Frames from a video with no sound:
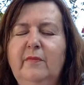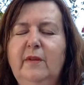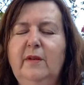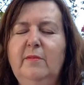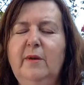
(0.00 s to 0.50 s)

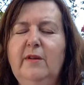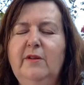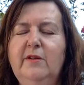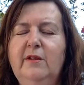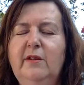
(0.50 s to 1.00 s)
and
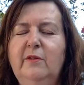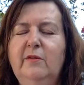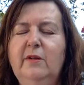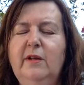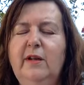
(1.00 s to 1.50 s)
imagining your
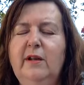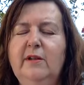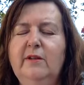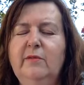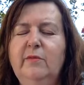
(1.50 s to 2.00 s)

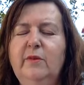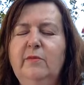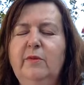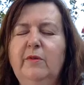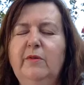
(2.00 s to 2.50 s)
connection with
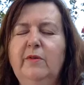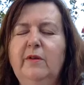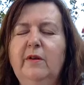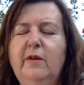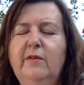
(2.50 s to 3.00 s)
Mother
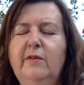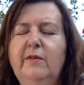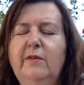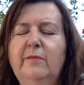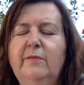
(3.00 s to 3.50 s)
Earth